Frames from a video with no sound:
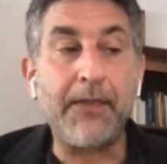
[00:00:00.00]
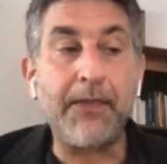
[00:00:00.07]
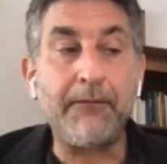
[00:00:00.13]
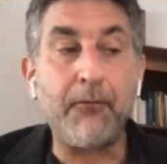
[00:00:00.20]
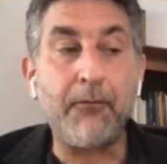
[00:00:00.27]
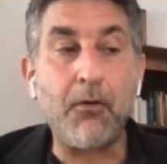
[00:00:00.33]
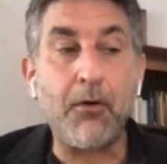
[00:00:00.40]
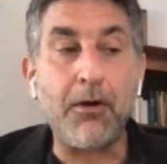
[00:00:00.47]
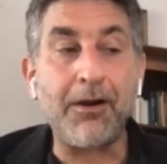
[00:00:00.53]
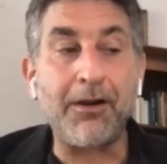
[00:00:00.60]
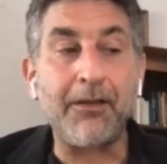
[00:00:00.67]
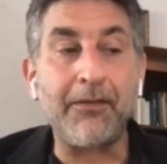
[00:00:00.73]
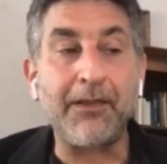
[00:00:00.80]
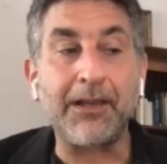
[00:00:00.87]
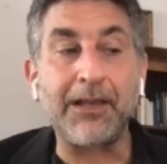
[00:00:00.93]
for the
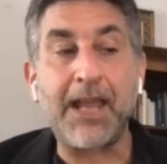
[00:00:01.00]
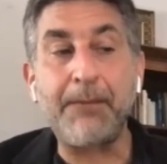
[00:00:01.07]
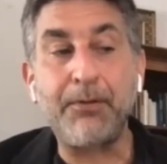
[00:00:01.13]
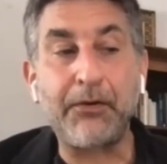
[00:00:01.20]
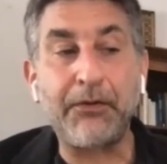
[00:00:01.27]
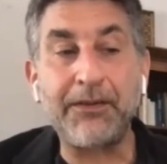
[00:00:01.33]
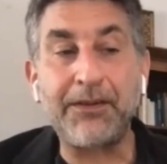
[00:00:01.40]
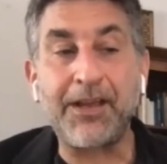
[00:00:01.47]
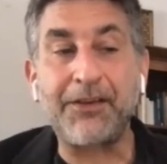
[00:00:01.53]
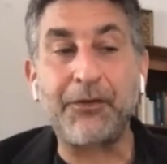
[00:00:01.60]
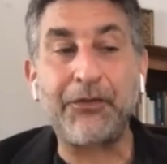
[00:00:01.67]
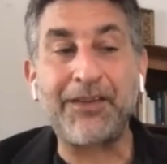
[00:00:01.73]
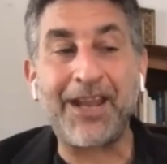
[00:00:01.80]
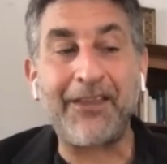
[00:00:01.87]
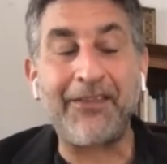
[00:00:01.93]
layperson to
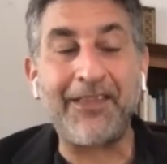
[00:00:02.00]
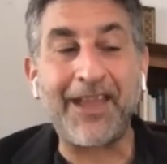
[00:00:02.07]
understand that